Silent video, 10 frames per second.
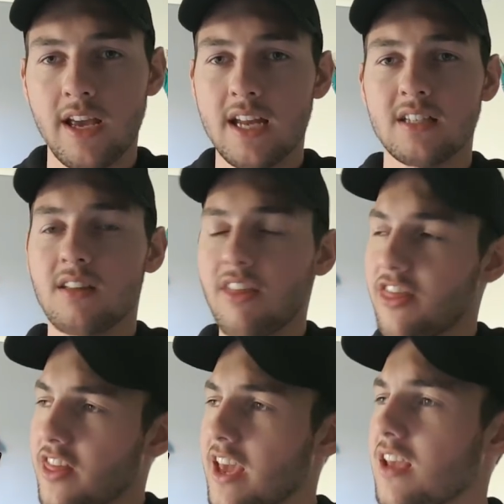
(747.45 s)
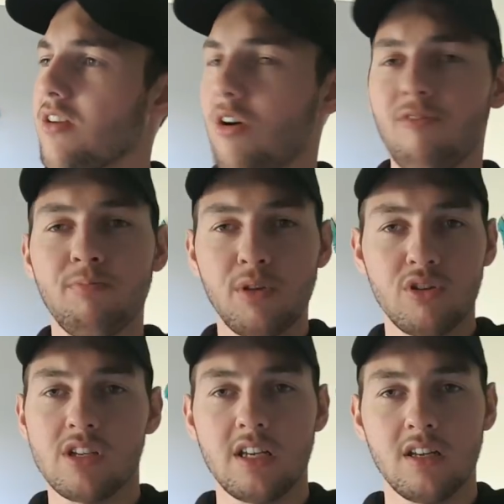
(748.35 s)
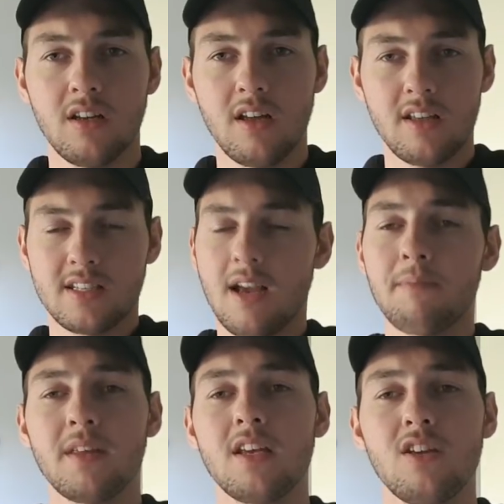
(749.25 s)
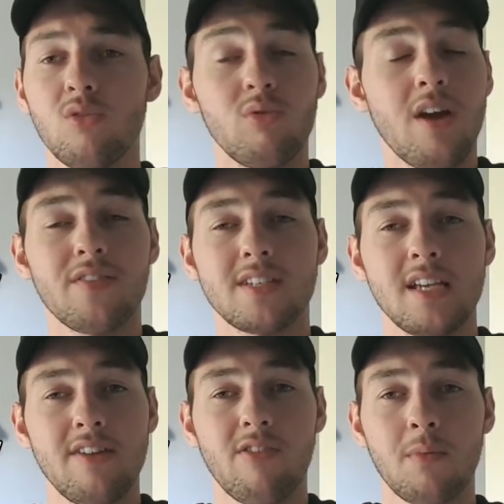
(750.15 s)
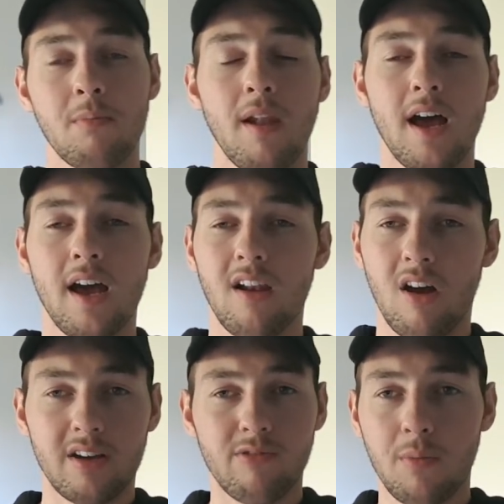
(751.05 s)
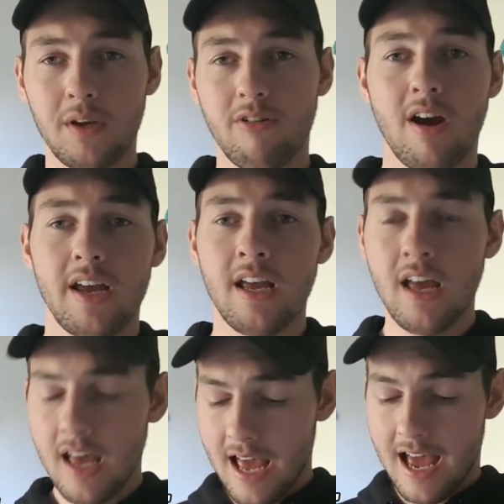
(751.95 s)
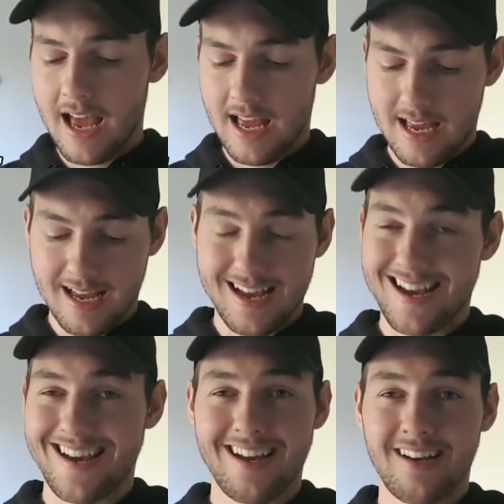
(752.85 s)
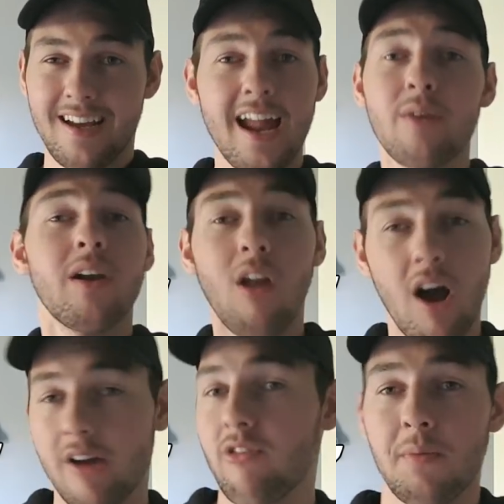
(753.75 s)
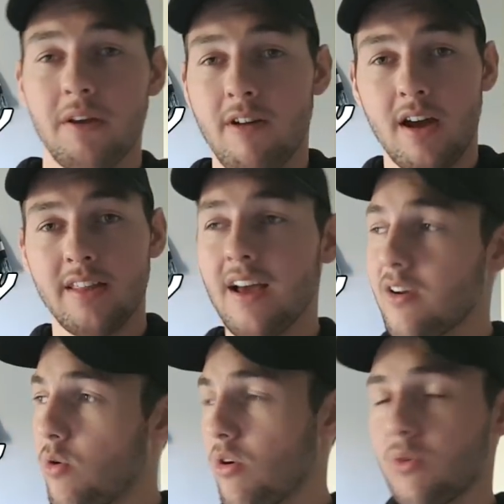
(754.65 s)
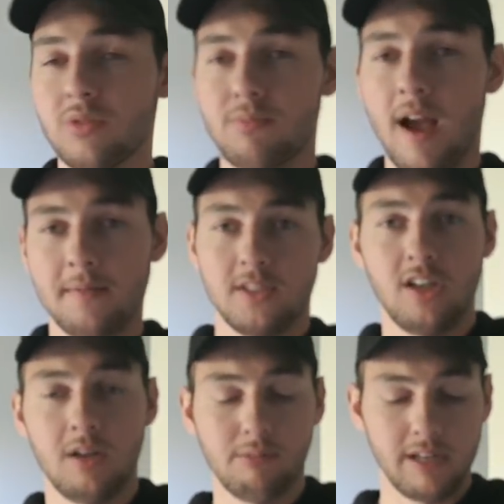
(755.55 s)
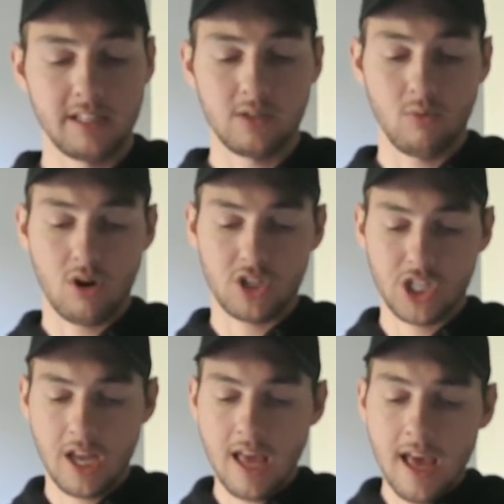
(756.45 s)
It is a thing of beauty. Something you'll never see from a player like Robbie Gray. Anyone like Robbie Gray. That quarter was absolutely brilliant to watch.